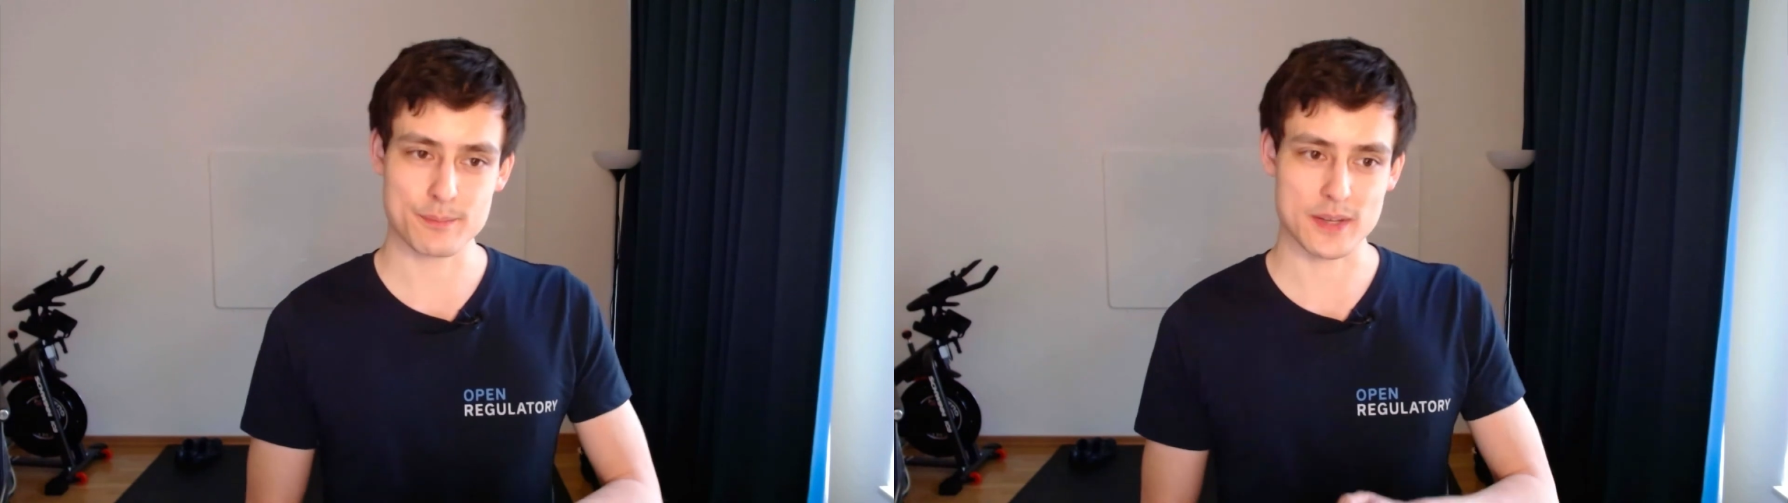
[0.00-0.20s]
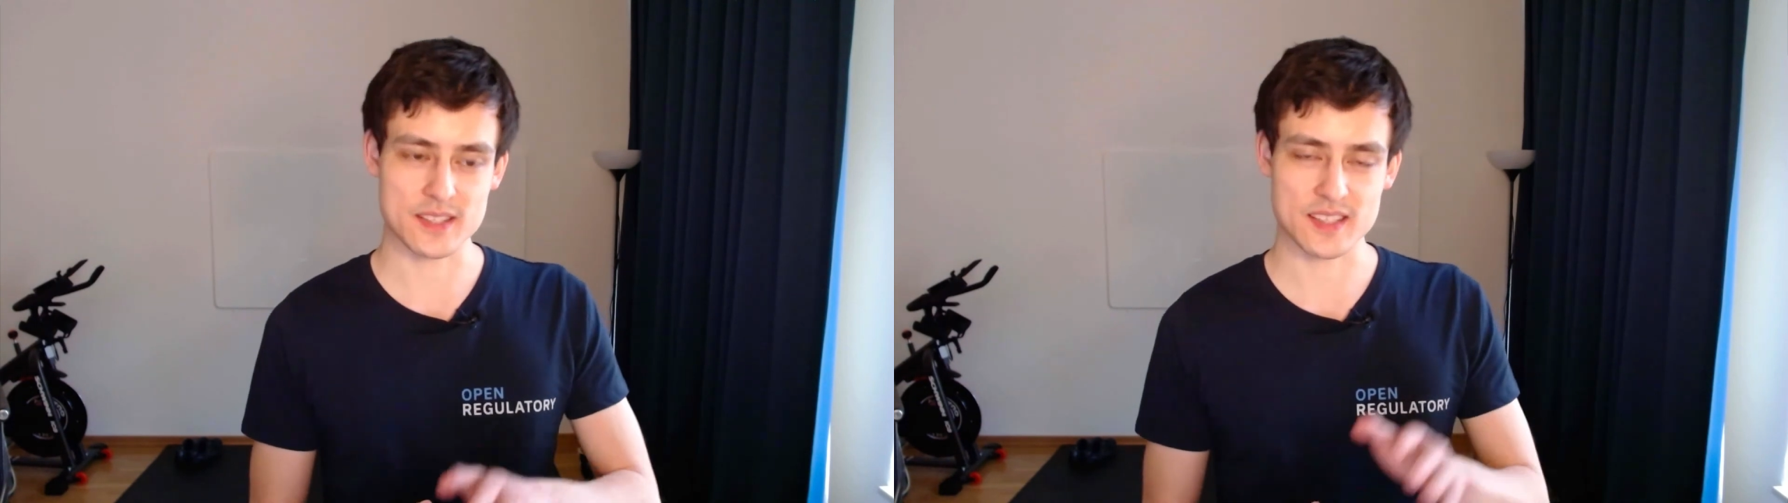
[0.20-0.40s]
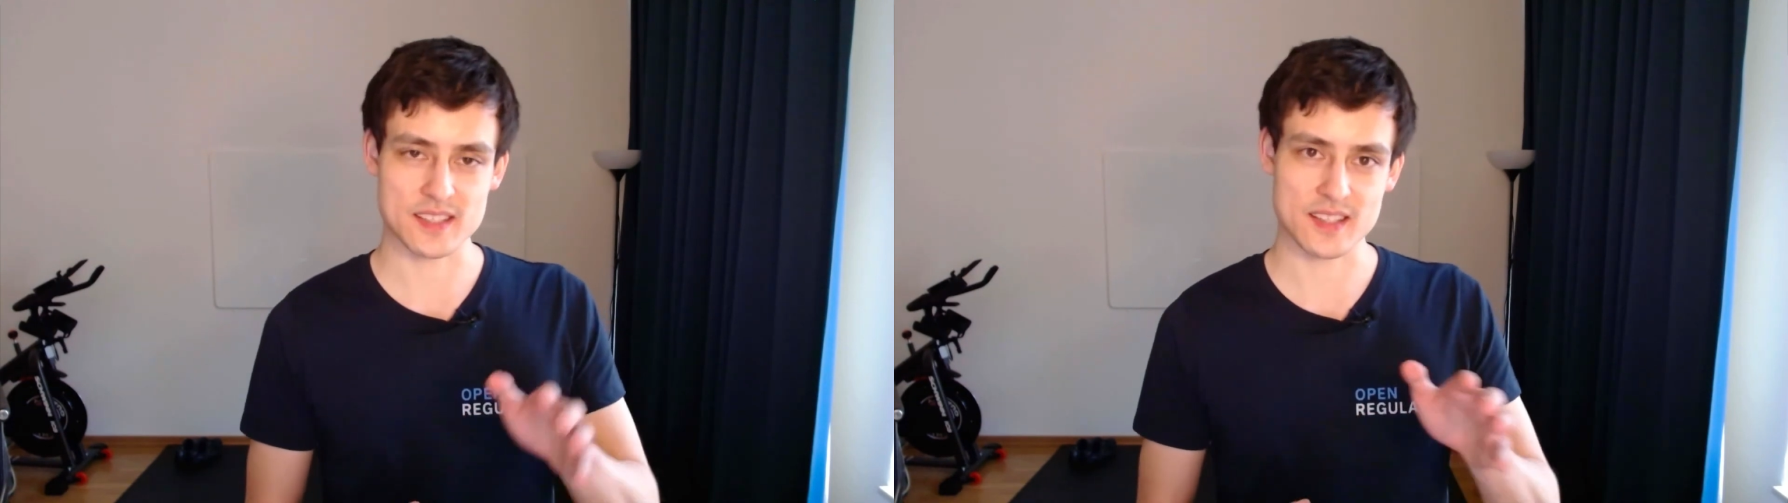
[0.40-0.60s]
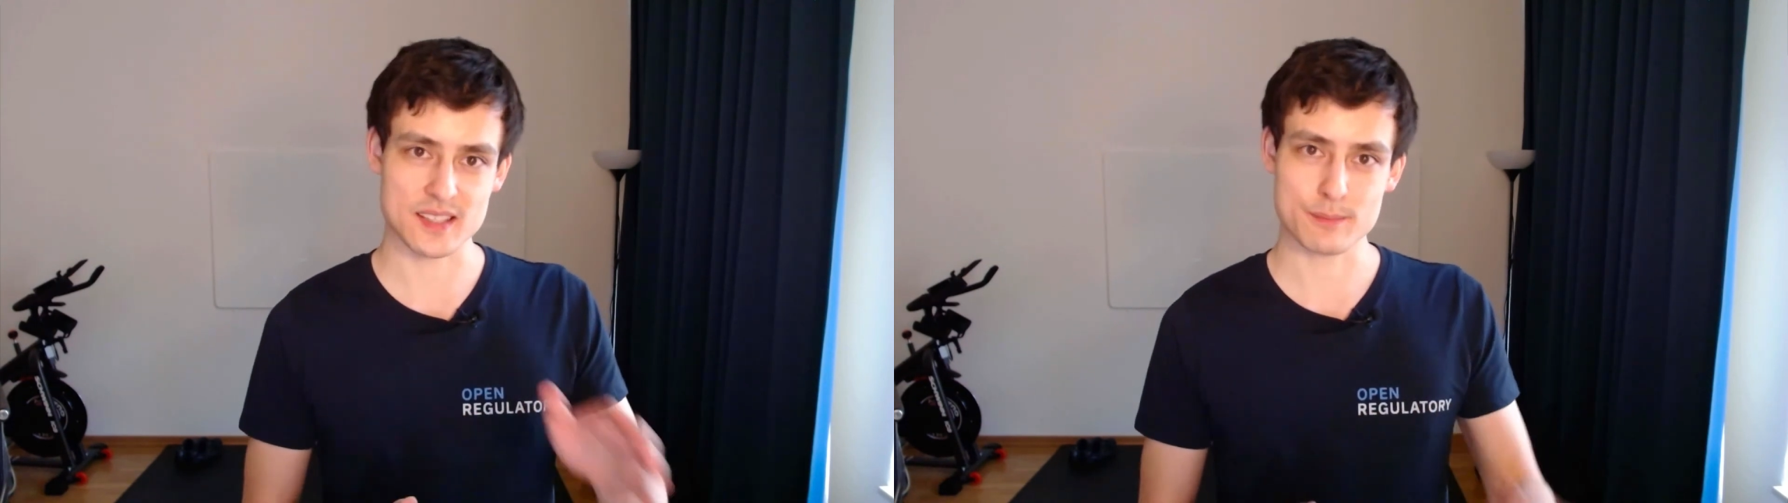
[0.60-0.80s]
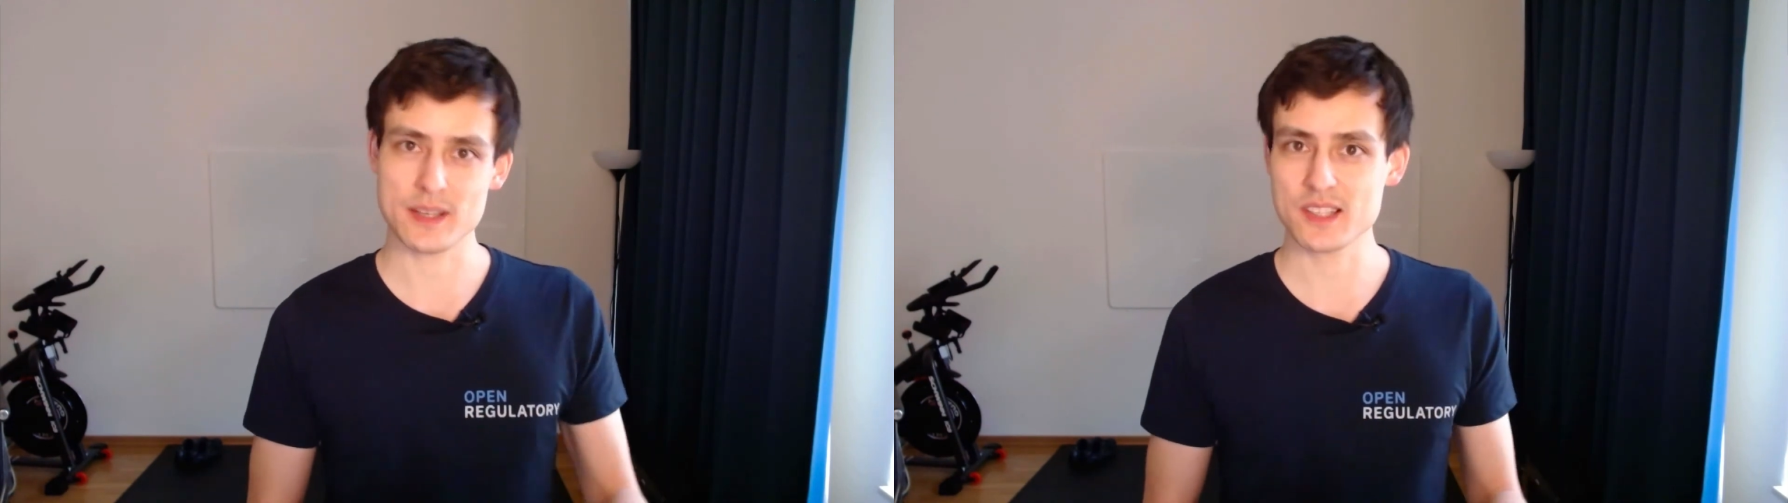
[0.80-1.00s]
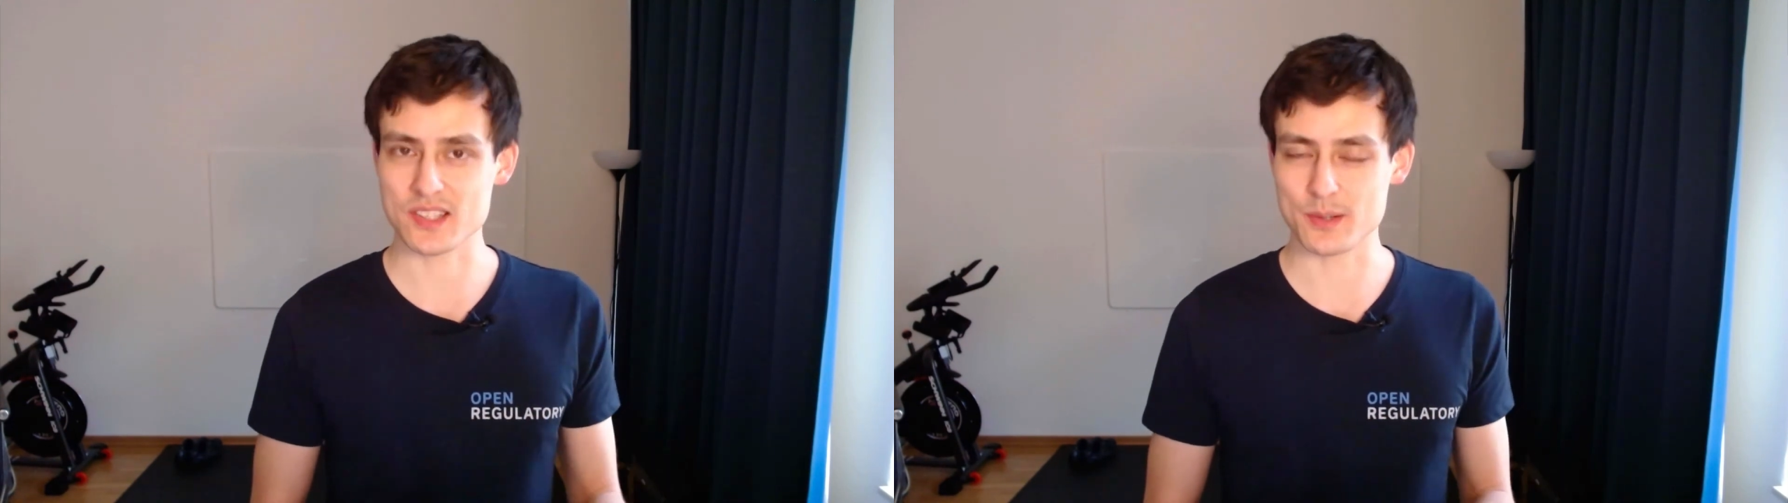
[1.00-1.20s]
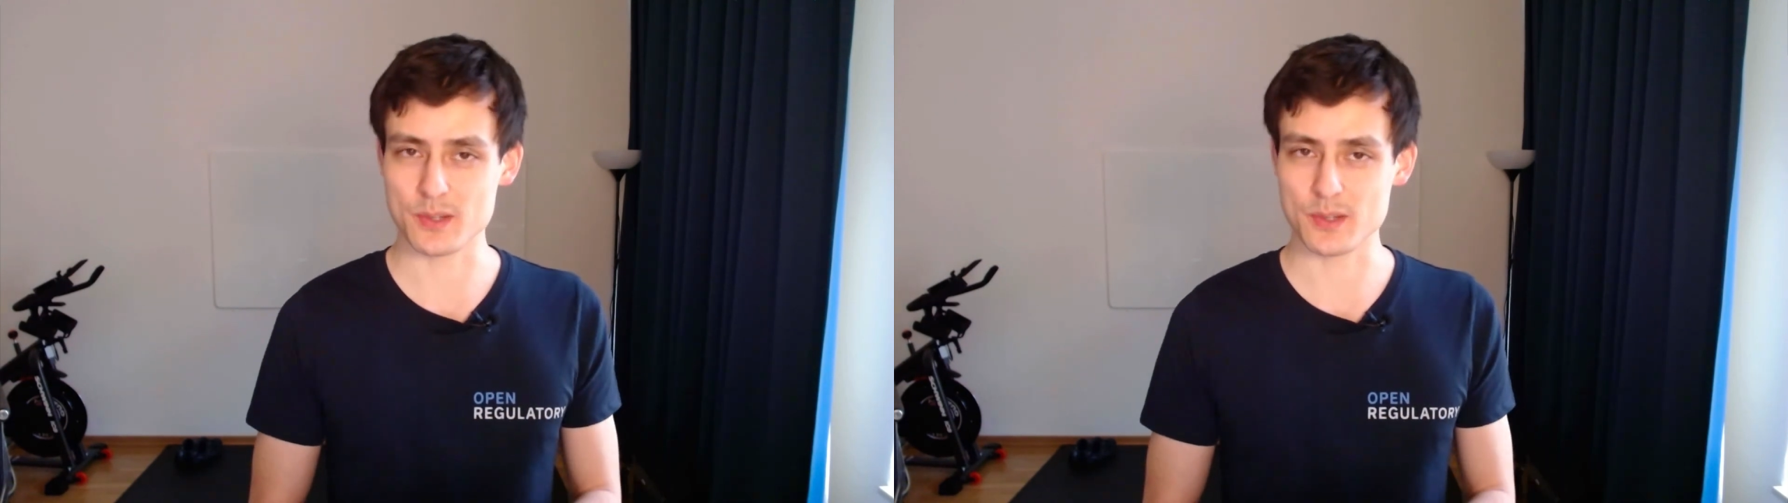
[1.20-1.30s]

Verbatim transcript: but sees this picture,